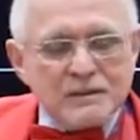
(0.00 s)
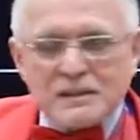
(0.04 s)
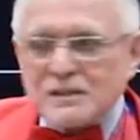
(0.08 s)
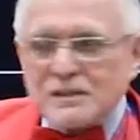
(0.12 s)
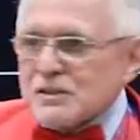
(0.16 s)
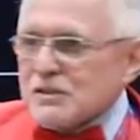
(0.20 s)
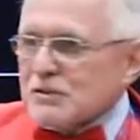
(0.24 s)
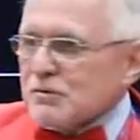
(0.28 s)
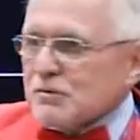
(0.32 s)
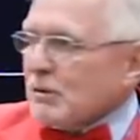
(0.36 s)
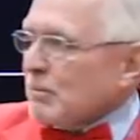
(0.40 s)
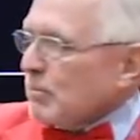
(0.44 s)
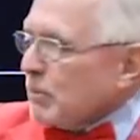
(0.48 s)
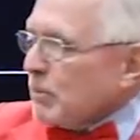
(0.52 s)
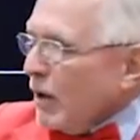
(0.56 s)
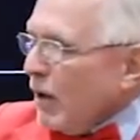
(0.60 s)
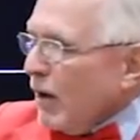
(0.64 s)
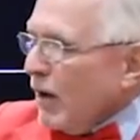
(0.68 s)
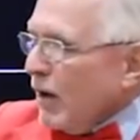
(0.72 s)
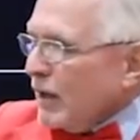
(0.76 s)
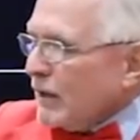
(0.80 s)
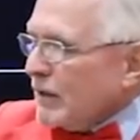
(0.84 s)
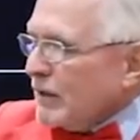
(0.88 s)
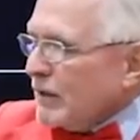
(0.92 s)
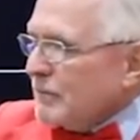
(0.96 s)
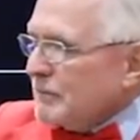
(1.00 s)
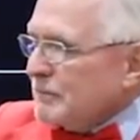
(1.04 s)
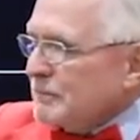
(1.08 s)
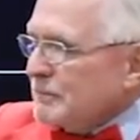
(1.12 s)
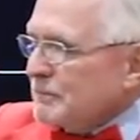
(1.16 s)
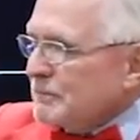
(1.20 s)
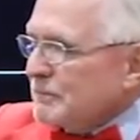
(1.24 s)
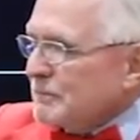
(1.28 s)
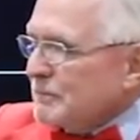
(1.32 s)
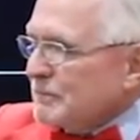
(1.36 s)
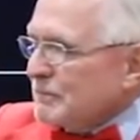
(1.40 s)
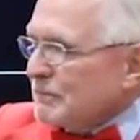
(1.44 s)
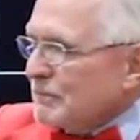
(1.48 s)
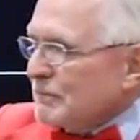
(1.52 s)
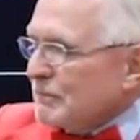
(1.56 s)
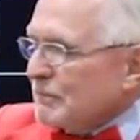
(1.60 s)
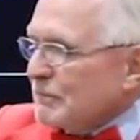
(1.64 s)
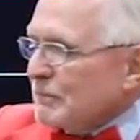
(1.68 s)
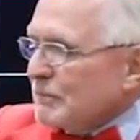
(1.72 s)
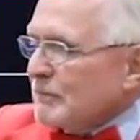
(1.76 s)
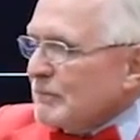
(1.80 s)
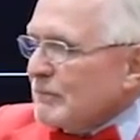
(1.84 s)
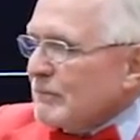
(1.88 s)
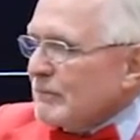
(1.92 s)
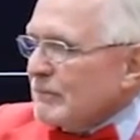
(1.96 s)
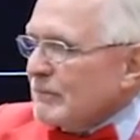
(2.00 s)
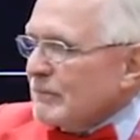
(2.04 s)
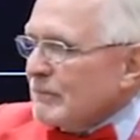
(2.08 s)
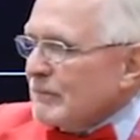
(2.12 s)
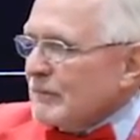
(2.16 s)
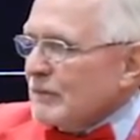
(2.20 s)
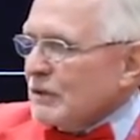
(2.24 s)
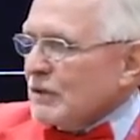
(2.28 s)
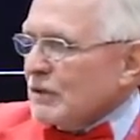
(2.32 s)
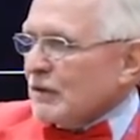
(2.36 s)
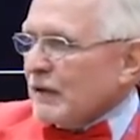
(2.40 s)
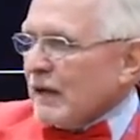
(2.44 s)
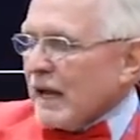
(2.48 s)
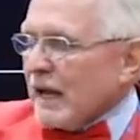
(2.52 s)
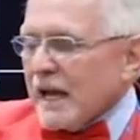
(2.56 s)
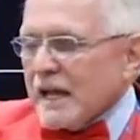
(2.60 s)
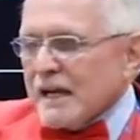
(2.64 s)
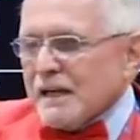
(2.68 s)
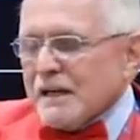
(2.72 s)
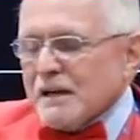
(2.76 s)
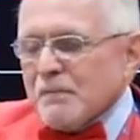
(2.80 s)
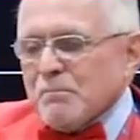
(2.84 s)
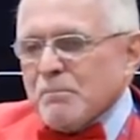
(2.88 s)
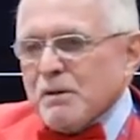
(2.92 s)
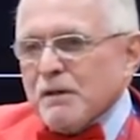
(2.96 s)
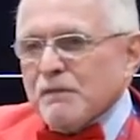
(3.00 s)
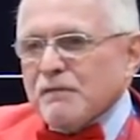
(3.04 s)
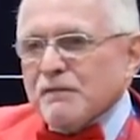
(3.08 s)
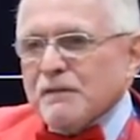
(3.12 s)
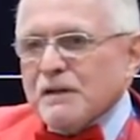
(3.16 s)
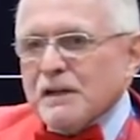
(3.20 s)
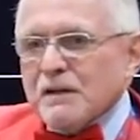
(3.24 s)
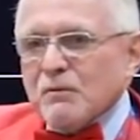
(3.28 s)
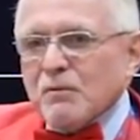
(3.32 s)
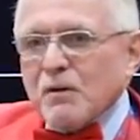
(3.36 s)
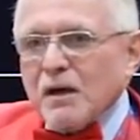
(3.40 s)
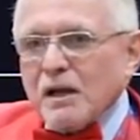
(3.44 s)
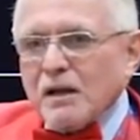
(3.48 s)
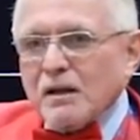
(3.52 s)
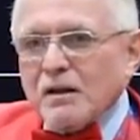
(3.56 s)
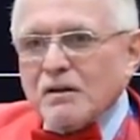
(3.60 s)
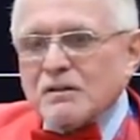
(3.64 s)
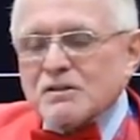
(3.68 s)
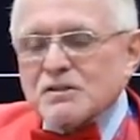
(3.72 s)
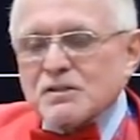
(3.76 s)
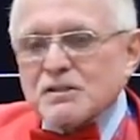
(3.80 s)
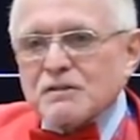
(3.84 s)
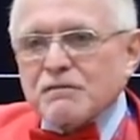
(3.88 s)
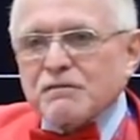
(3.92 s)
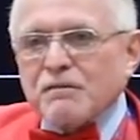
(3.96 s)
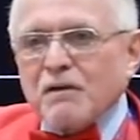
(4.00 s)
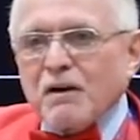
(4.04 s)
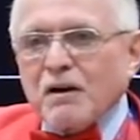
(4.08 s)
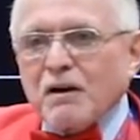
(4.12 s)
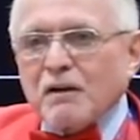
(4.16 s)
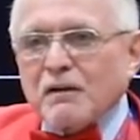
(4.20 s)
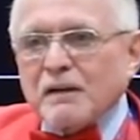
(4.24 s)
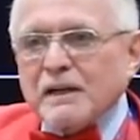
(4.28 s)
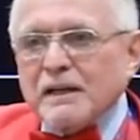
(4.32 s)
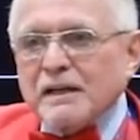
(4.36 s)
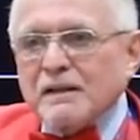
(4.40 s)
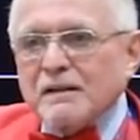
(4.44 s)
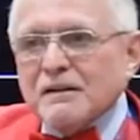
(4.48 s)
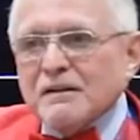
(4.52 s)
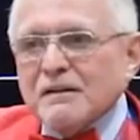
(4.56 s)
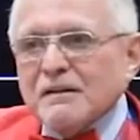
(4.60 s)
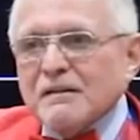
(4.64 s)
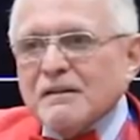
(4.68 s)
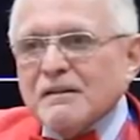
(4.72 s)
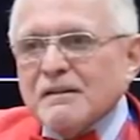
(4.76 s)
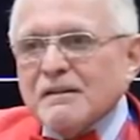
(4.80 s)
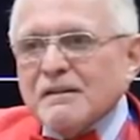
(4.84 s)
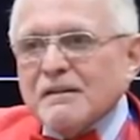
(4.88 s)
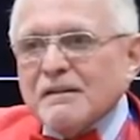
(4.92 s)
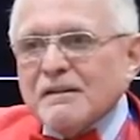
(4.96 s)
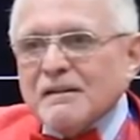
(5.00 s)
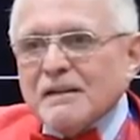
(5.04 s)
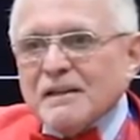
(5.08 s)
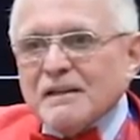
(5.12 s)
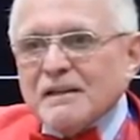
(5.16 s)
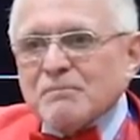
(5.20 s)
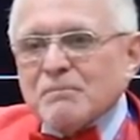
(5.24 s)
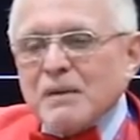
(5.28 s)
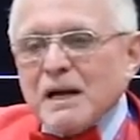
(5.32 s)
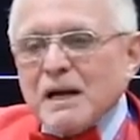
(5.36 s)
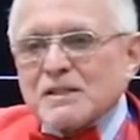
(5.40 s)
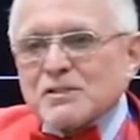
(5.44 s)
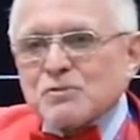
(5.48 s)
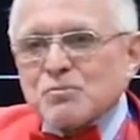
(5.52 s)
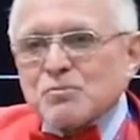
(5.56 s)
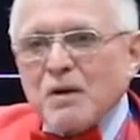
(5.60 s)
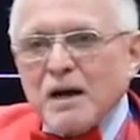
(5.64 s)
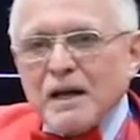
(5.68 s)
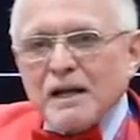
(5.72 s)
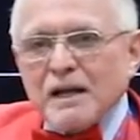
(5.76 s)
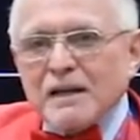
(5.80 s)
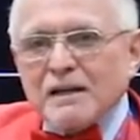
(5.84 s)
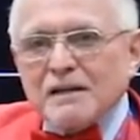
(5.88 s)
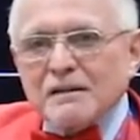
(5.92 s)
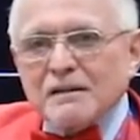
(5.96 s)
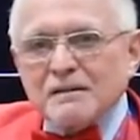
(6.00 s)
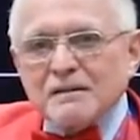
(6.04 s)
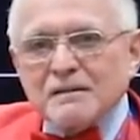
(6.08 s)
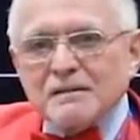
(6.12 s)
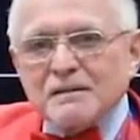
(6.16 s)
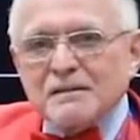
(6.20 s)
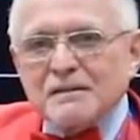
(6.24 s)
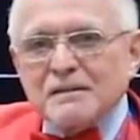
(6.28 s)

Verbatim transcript: listened to a blog, you know, had an epiphany while on safari in Botswana.